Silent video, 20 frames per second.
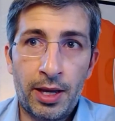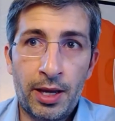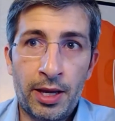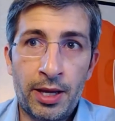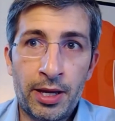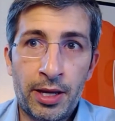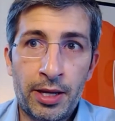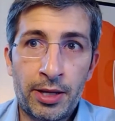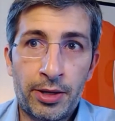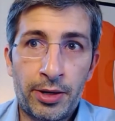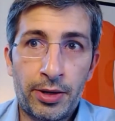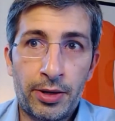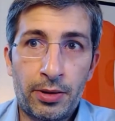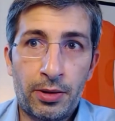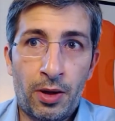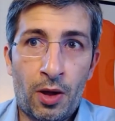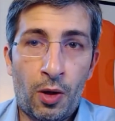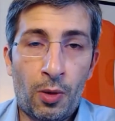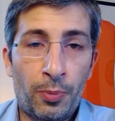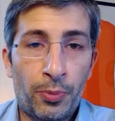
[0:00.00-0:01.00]
and
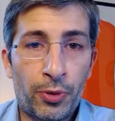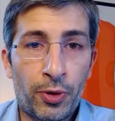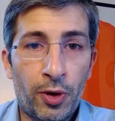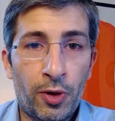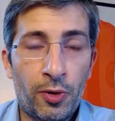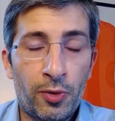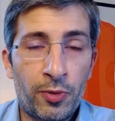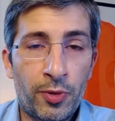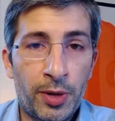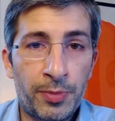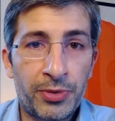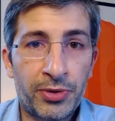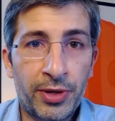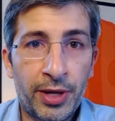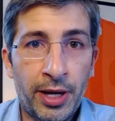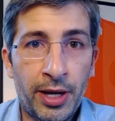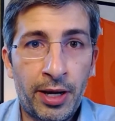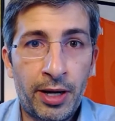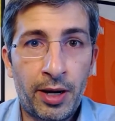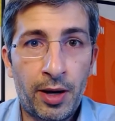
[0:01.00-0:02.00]
all programs
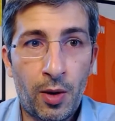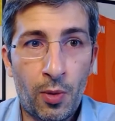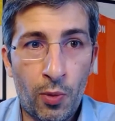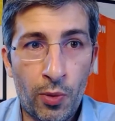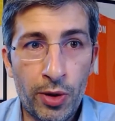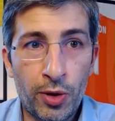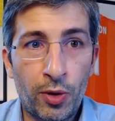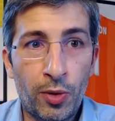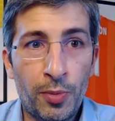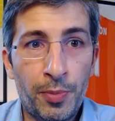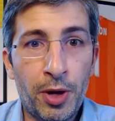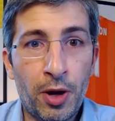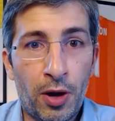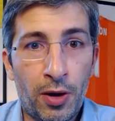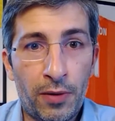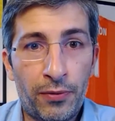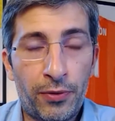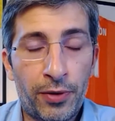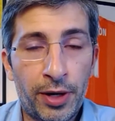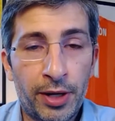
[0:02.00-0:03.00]
there will be
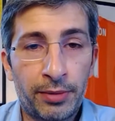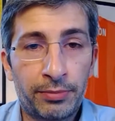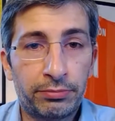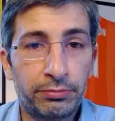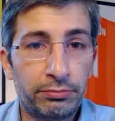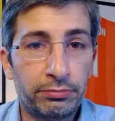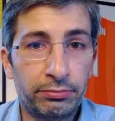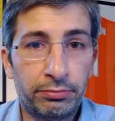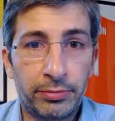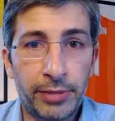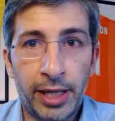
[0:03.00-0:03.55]
offering